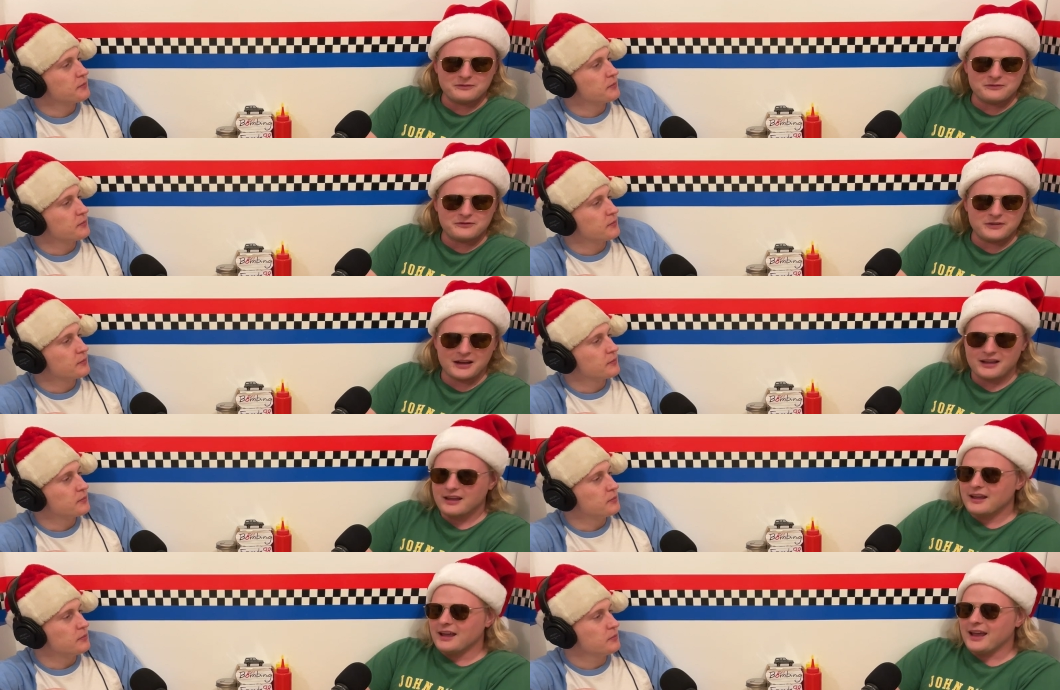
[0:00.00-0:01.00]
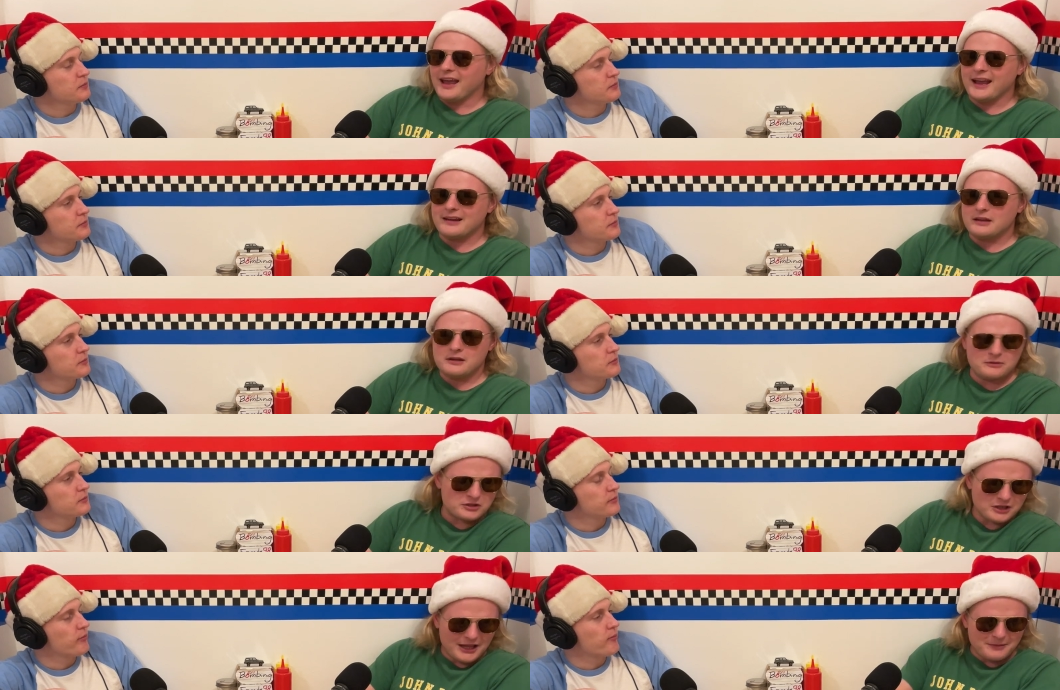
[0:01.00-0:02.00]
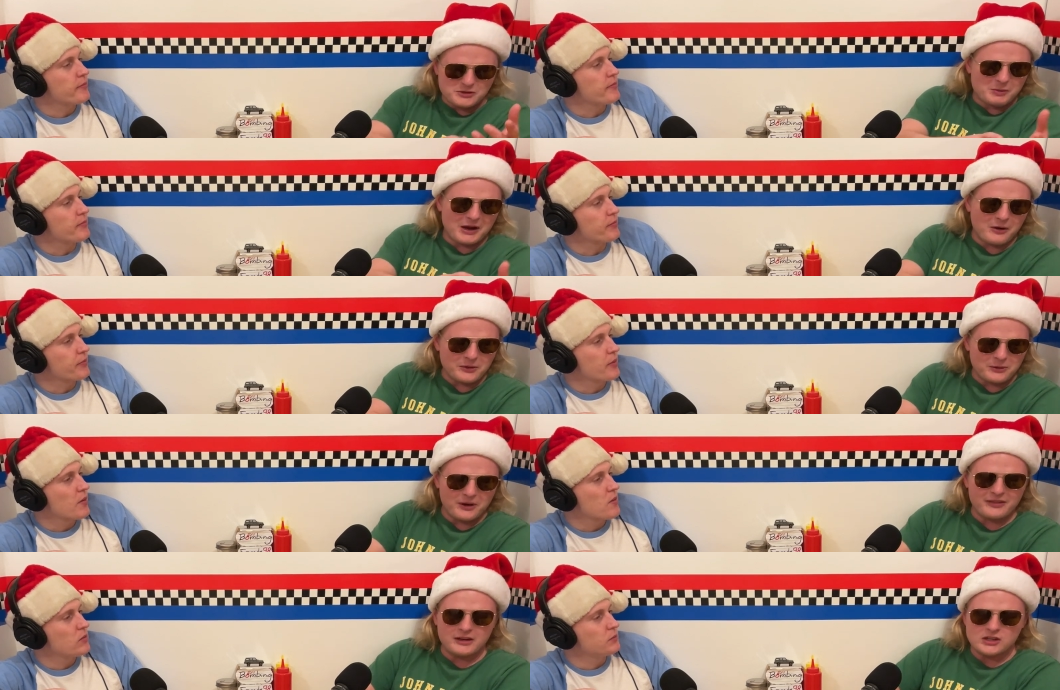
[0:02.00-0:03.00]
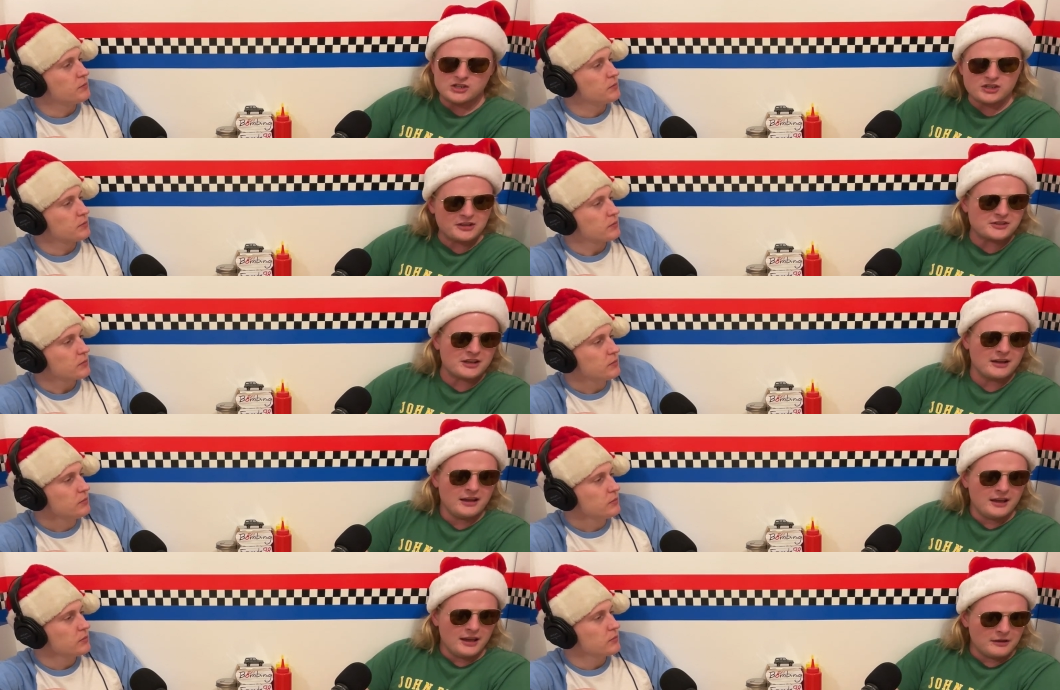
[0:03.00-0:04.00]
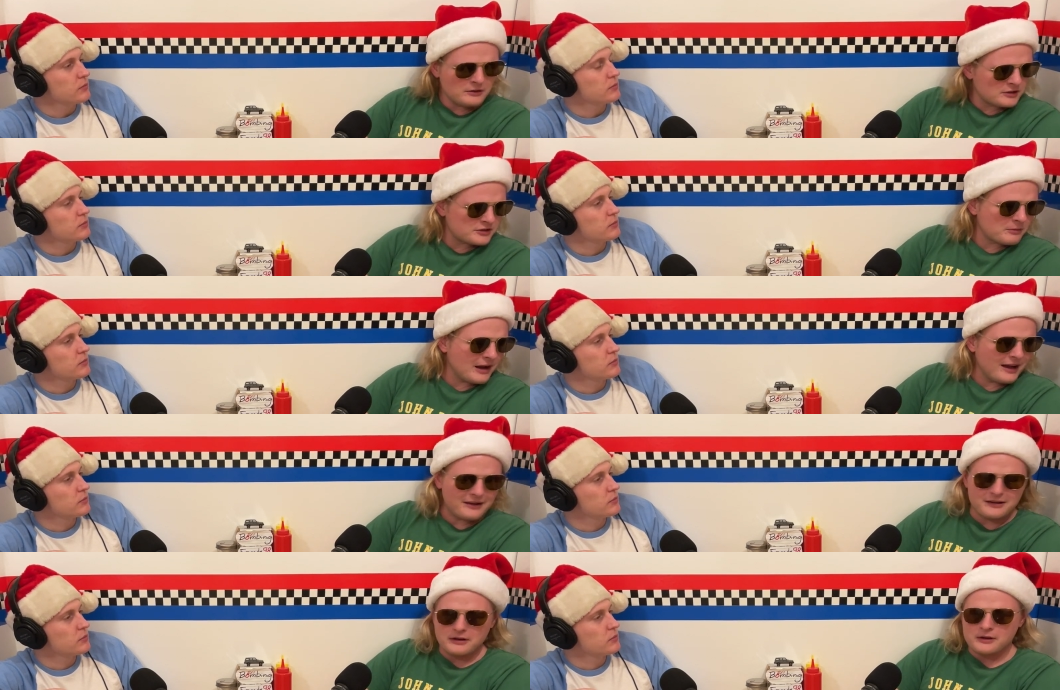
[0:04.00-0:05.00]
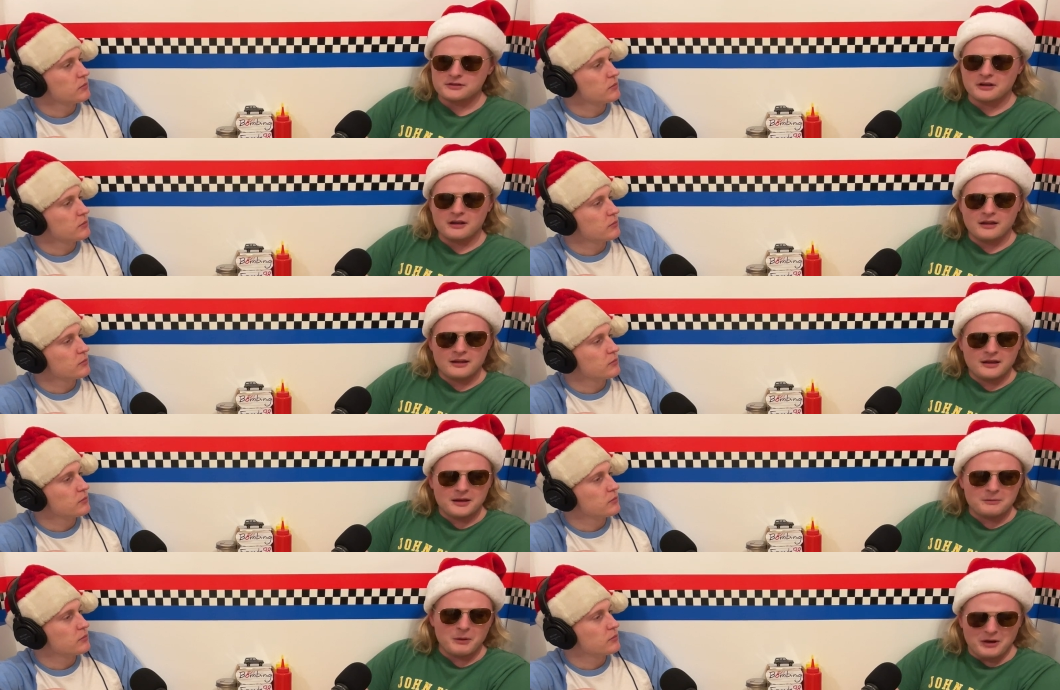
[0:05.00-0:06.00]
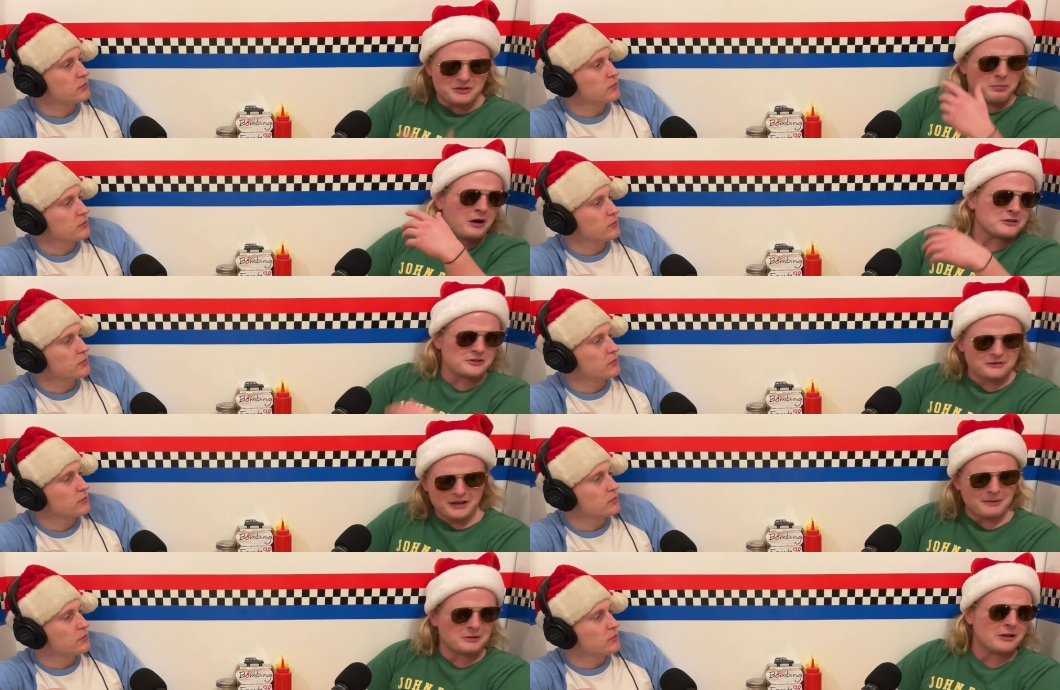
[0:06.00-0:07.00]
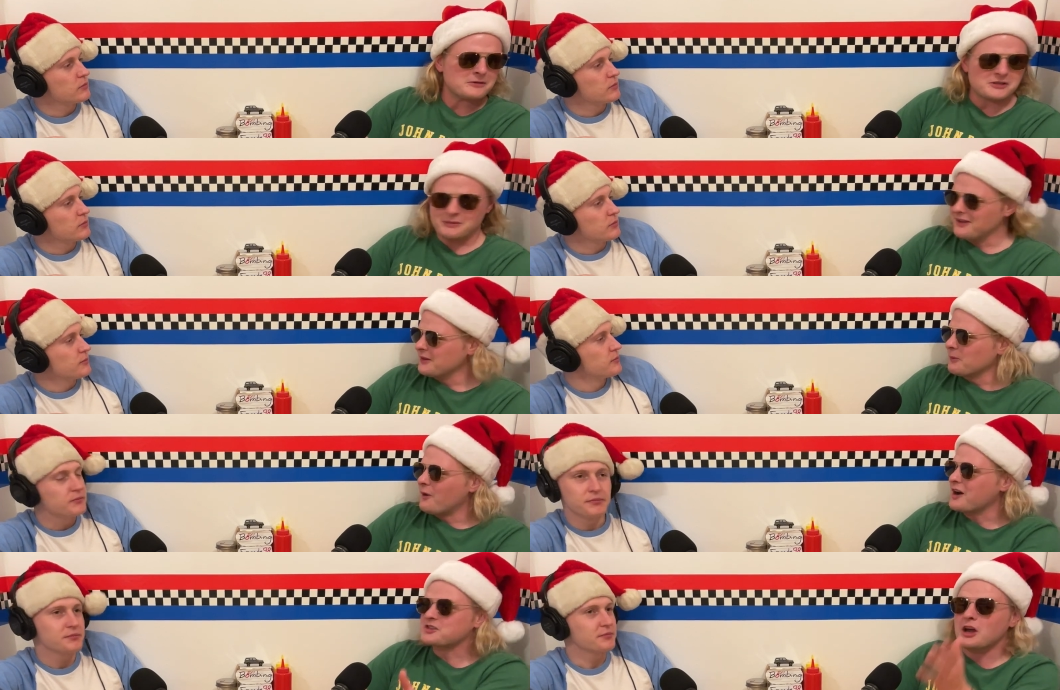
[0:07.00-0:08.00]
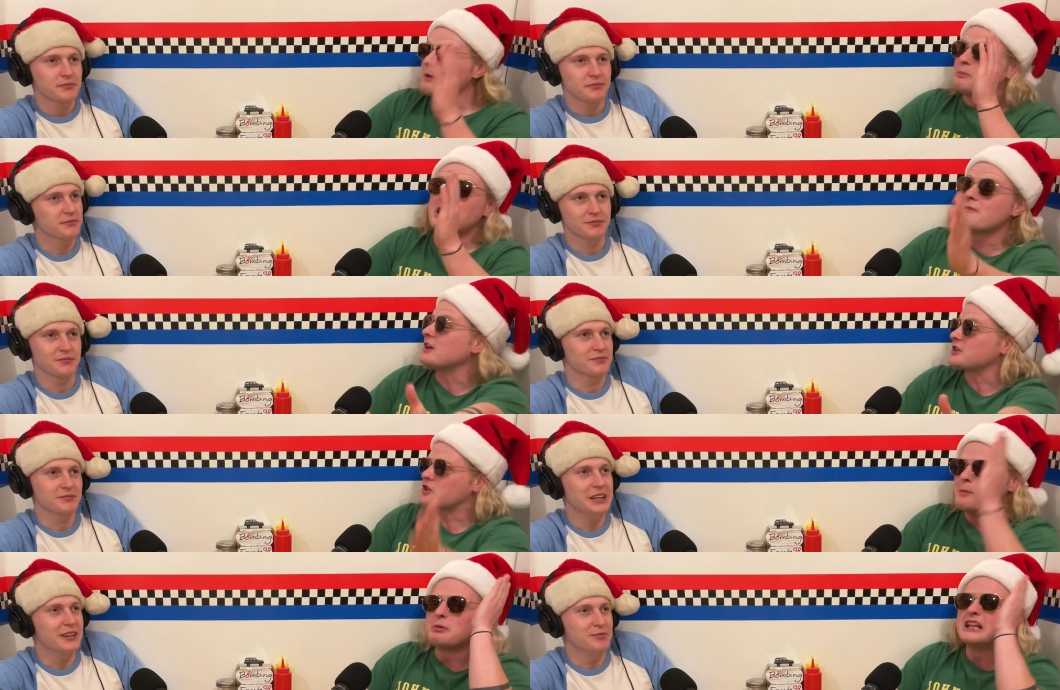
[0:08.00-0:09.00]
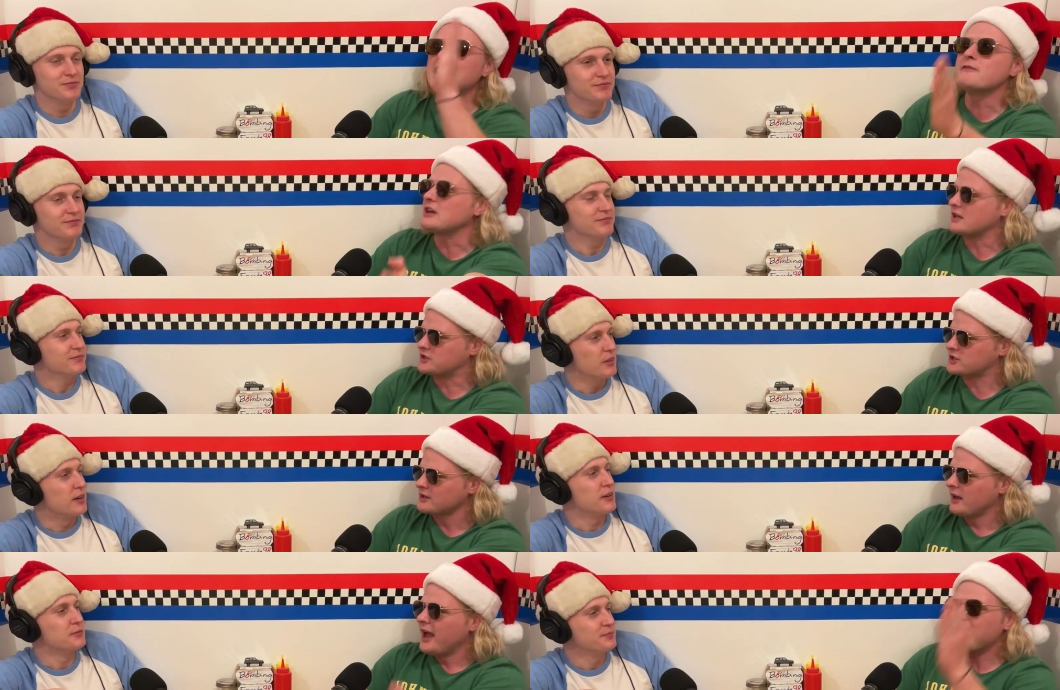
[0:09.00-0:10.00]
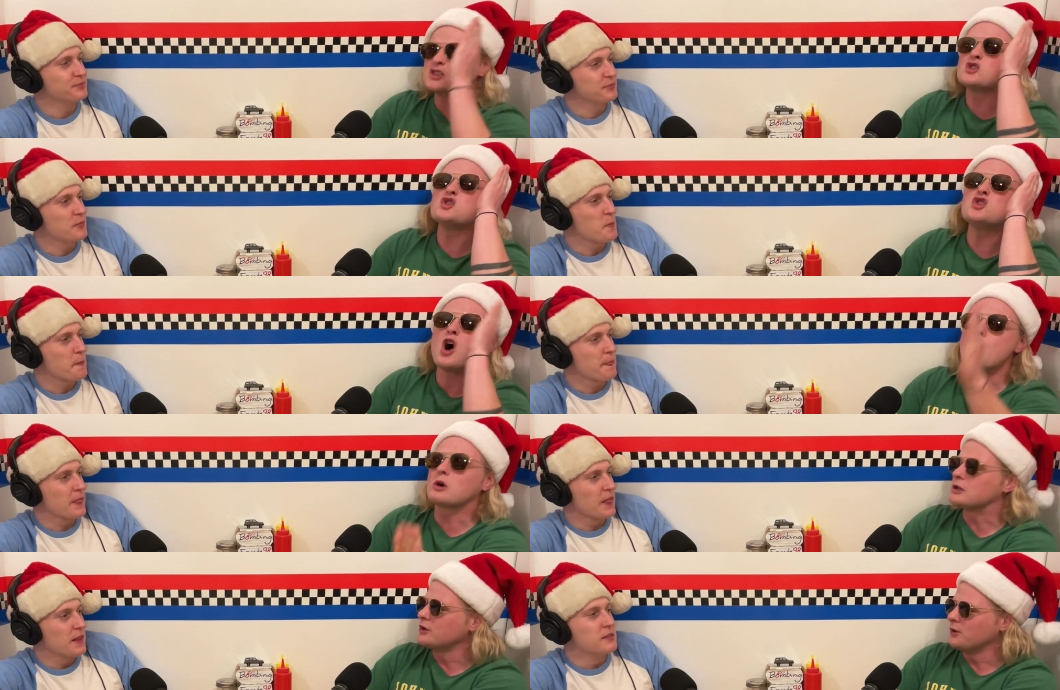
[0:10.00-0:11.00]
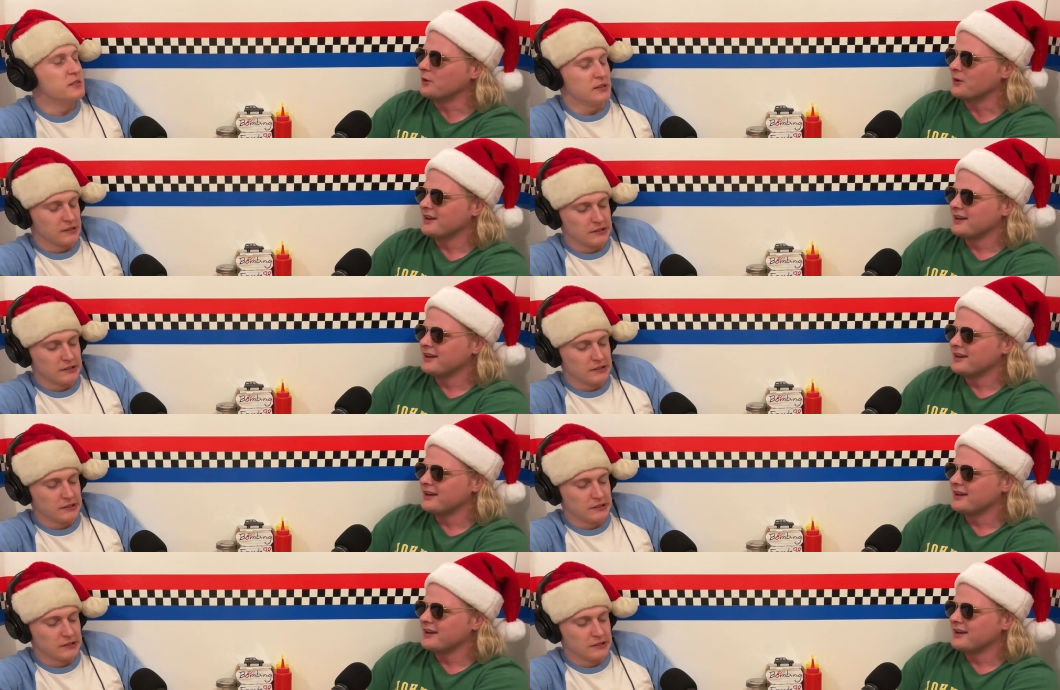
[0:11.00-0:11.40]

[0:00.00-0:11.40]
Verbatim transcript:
Speaker 1: fuck? Mm -hmm. And he slams my car door, and then he shuts it, and he looks around, and he goes, man, why is he parked so damn close to me? And then walks oblivious, oblivious, yeah. uh-huh. has no clue.